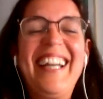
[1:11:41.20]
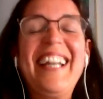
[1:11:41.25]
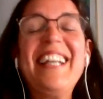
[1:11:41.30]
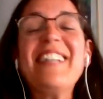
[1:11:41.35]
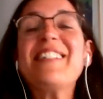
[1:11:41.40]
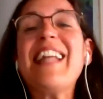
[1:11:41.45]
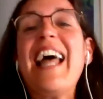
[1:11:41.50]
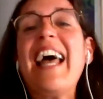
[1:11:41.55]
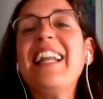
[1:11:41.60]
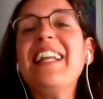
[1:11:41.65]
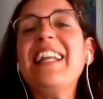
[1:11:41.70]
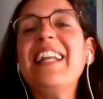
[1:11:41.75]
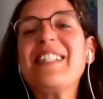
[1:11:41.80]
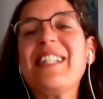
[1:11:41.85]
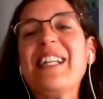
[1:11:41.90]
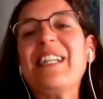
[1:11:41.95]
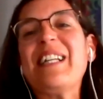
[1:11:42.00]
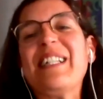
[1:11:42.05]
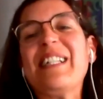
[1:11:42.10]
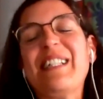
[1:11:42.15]
is that
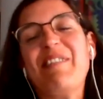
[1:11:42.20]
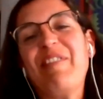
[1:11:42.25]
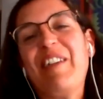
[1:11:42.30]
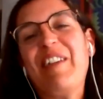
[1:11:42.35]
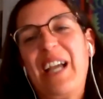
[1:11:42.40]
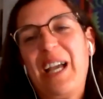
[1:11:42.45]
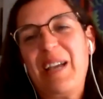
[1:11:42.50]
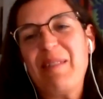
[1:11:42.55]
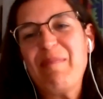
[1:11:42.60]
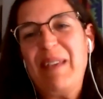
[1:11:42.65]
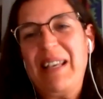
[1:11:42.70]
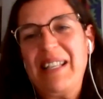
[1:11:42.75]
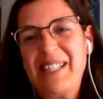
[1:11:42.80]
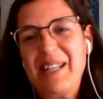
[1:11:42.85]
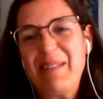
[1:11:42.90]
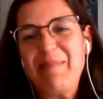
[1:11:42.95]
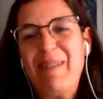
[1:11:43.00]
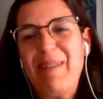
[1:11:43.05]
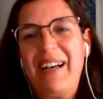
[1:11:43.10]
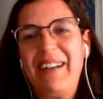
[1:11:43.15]
the thing I miss
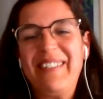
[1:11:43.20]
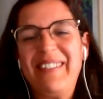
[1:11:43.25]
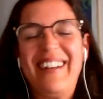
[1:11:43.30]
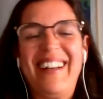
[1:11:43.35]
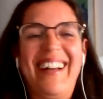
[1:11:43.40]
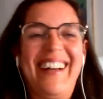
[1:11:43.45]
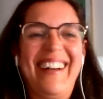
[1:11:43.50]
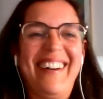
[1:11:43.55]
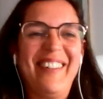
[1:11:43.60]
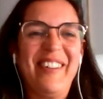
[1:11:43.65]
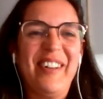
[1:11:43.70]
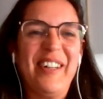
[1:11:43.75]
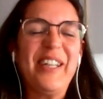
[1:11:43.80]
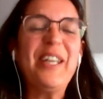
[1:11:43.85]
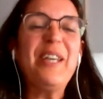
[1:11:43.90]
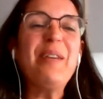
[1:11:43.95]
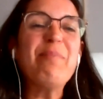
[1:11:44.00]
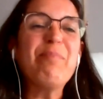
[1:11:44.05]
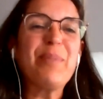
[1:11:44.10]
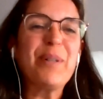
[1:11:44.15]
about our
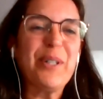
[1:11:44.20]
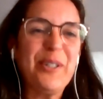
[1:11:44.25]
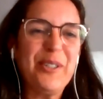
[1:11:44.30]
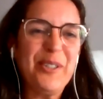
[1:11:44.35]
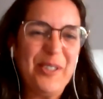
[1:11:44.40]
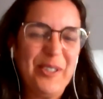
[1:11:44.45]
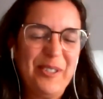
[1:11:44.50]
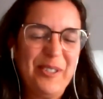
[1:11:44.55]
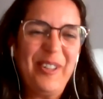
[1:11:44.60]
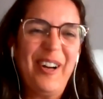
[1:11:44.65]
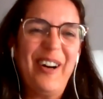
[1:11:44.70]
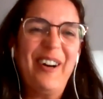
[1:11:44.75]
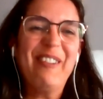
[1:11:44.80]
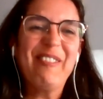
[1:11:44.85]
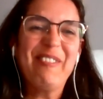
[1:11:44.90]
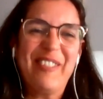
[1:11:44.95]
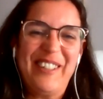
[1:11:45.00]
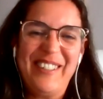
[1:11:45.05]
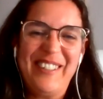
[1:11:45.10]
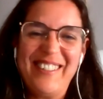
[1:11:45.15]
in-person
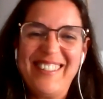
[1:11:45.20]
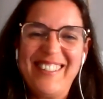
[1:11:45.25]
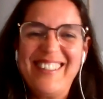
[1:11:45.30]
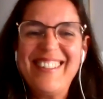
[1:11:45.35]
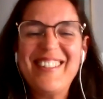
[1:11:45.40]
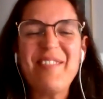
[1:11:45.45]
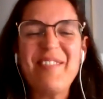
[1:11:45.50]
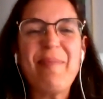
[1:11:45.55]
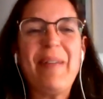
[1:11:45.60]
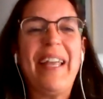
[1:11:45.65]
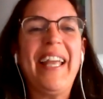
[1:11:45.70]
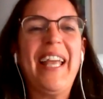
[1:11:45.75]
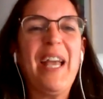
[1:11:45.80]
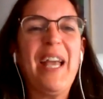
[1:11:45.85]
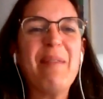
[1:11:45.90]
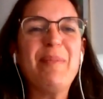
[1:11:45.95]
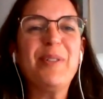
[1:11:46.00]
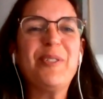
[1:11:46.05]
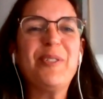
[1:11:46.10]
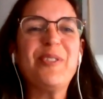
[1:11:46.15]
conferences, being
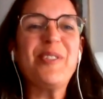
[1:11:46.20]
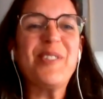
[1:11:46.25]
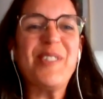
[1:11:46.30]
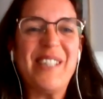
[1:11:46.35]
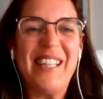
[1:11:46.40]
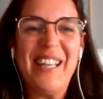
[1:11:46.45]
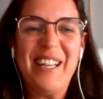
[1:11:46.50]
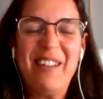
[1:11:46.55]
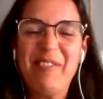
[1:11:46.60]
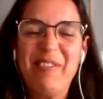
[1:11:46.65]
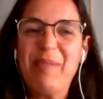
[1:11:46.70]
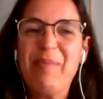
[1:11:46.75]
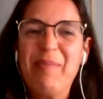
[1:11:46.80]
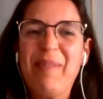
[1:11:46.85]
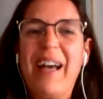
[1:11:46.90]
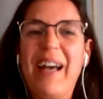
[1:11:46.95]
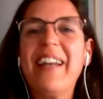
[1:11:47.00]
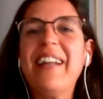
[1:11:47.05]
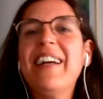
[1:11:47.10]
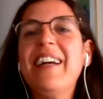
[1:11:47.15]
able to see
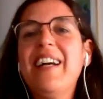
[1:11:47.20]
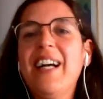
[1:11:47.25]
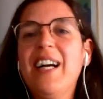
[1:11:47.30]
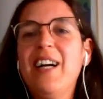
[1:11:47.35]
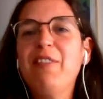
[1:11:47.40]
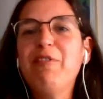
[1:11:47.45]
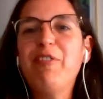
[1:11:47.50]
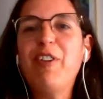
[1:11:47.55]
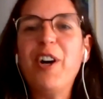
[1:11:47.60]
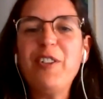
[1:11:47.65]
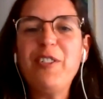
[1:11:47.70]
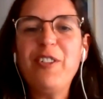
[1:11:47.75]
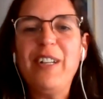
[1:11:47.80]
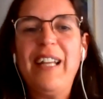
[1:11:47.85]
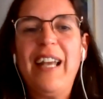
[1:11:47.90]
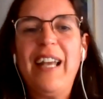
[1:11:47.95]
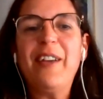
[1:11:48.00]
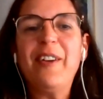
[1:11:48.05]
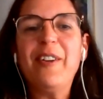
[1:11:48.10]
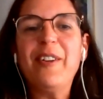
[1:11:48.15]
everybody.
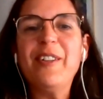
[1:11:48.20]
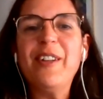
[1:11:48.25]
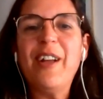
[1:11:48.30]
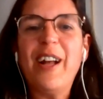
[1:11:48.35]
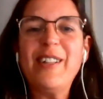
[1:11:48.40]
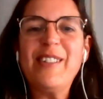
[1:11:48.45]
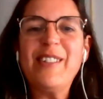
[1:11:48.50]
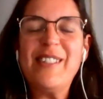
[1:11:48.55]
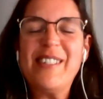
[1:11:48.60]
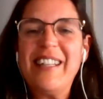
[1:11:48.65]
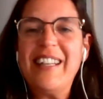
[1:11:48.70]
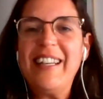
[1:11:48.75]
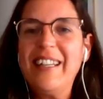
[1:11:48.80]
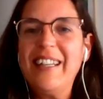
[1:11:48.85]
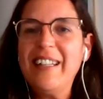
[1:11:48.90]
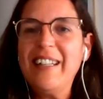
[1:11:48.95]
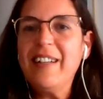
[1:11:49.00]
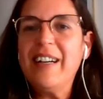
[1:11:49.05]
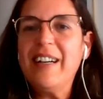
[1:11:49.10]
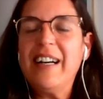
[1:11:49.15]
Unfortunately, I could not
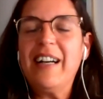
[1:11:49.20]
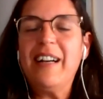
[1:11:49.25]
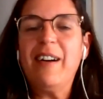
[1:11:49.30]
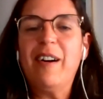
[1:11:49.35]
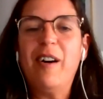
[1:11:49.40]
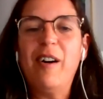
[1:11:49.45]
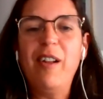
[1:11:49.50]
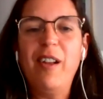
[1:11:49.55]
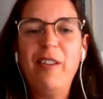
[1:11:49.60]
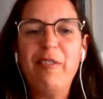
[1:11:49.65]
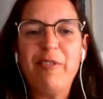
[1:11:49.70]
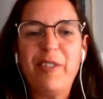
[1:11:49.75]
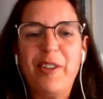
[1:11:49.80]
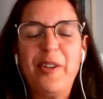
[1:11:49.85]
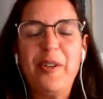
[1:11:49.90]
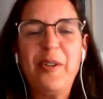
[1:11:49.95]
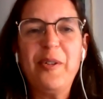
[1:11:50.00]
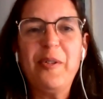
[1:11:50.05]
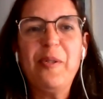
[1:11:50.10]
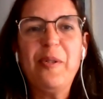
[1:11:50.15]
see all of
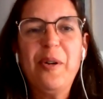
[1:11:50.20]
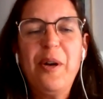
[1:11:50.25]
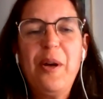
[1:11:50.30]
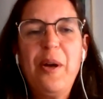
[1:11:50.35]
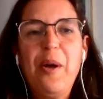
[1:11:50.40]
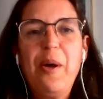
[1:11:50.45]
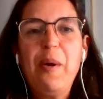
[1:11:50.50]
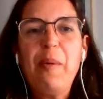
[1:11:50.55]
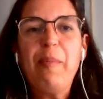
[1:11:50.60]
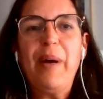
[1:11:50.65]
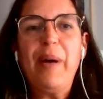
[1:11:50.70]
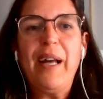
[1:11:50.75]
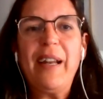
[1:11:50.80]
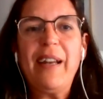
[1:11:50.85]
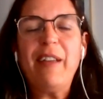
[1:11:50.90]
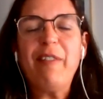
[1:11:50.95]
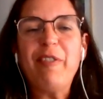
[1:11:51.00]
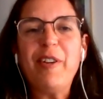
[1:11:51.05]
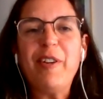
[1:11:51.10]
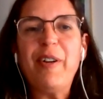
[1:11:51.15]
you, but
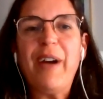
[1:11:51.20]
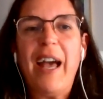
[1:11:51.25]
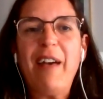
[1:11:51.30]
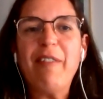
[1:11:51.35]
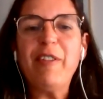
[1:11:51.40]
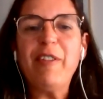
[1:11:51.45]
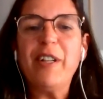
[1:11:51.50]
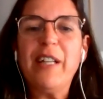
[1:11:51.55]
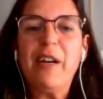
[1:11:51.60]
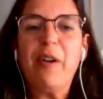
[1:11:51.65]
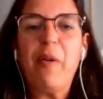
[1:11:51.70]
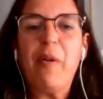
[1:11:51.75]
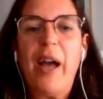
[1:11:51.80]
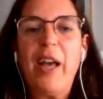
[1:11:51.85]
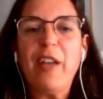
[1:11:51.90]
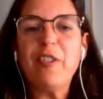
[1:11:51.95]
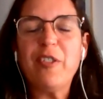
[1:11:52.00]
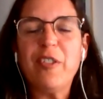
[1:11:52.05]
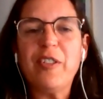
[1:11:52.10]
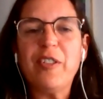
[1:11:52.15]
if you have other
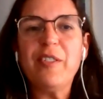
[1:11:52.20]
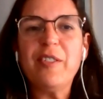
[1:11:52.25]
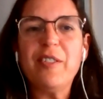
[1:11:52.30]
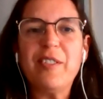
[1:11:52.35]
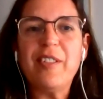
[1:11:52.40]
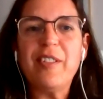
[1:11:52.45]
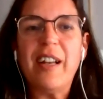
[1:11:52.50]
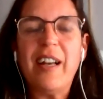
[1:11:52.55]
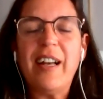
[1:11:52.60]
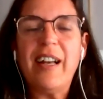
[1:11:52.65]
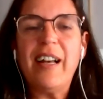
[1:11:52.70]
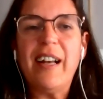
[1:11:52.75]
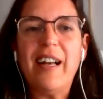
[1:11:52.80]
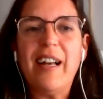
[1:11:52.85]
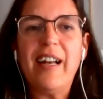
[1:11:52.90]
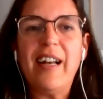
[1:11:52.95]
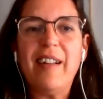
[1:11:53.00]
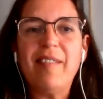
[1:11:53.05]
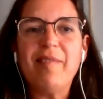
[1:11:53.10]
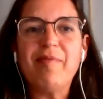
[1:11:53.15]
questions,
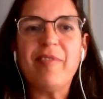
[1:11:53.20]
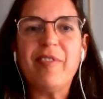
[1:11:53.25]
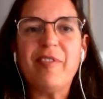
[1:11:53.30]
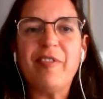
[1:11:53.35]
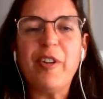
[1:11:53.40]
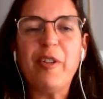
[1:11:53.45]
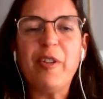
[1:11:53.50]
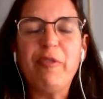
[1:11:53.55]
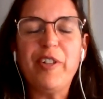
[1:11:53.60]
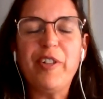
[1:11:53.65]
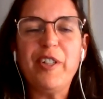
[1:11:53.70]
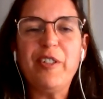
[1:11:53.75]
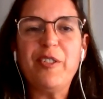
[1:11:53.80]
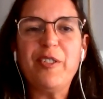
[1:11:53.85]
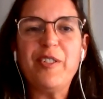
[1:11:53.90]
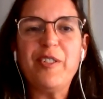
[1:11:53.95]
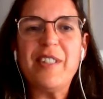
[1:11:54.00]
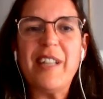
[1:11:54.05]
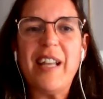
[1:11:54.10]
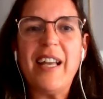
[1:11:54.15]
feel free
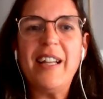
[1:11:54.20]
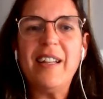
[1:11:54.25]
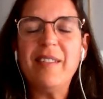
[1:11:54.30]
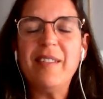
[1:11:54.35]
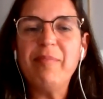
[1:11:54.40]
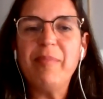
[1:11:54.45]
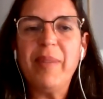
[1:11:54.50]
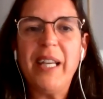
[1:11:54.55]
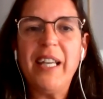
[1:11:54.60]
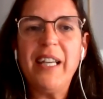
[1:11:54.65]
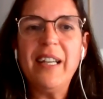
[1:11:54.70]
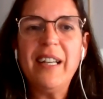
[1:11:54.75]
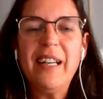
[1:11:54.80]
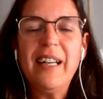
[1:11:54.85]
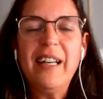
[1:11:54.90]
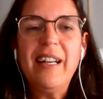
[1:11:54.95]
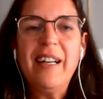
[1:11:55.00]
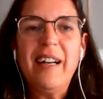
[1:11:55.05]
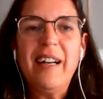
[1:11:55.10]
to send me